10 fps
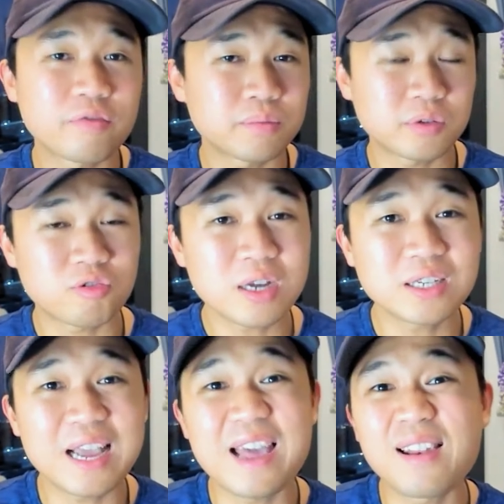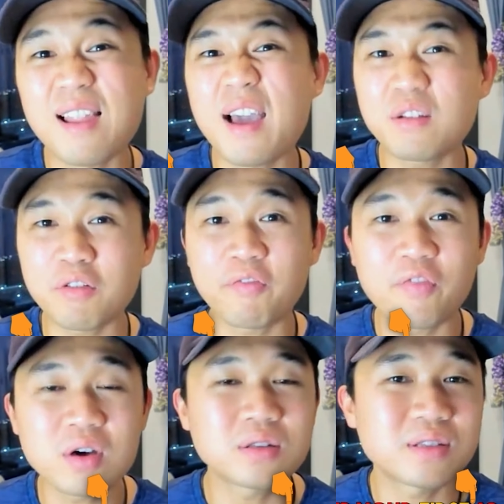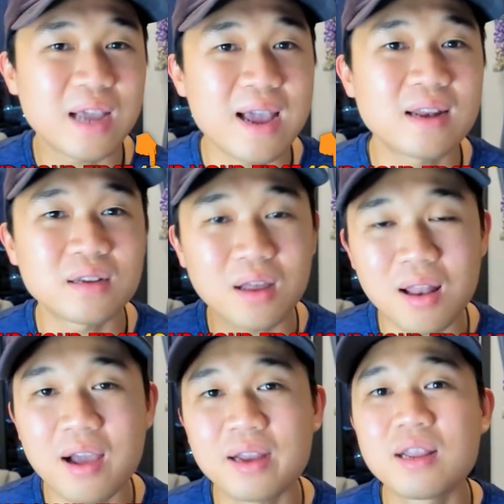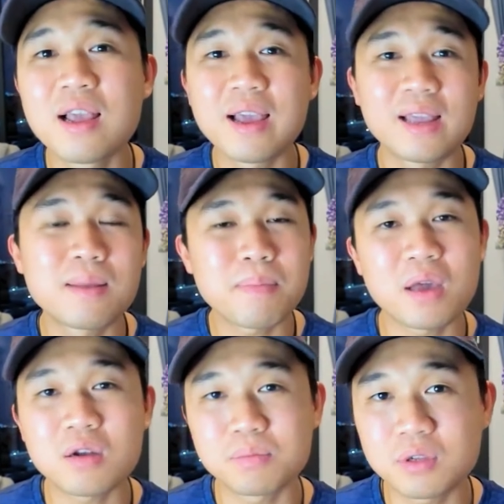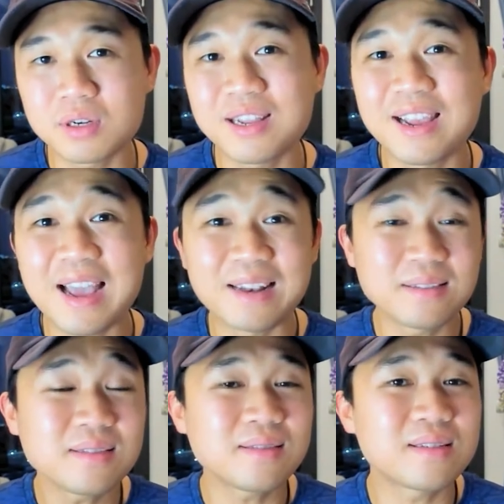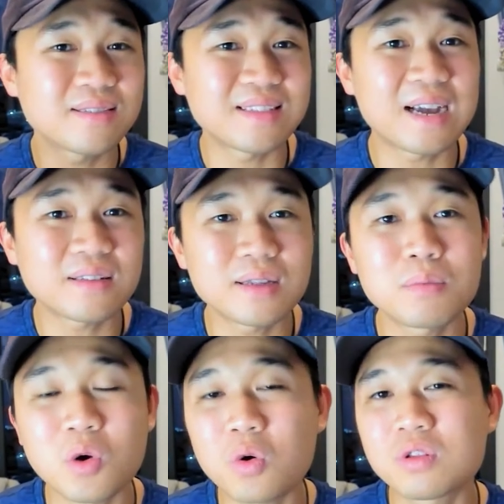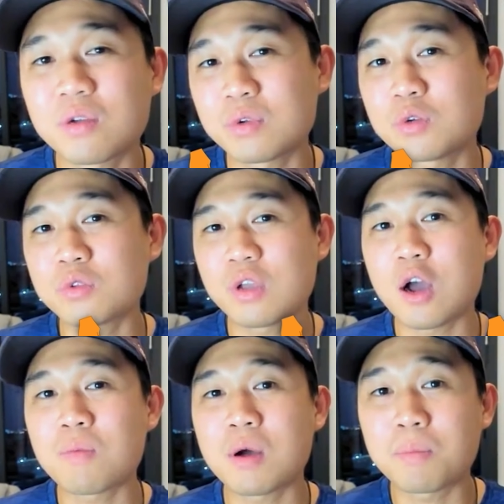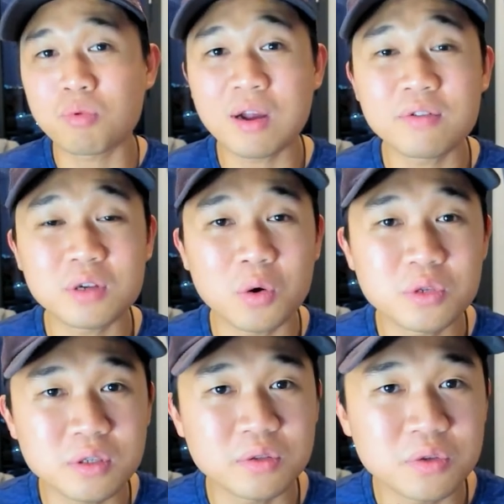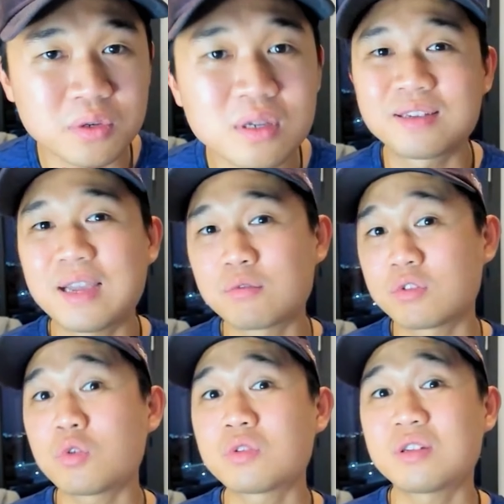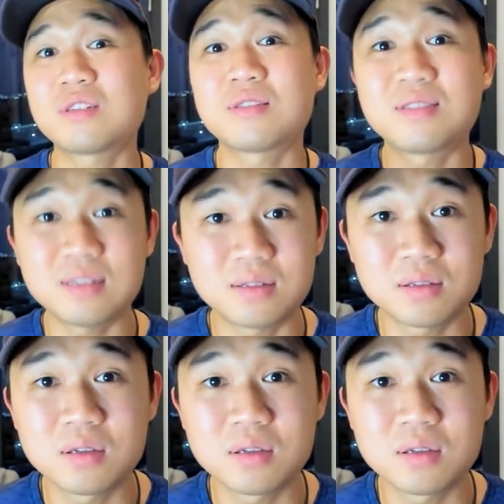from scratch and land your first 10 client in a matter of 30 days. And this is the exact same course that we use to help our private coaching students to get results such as this.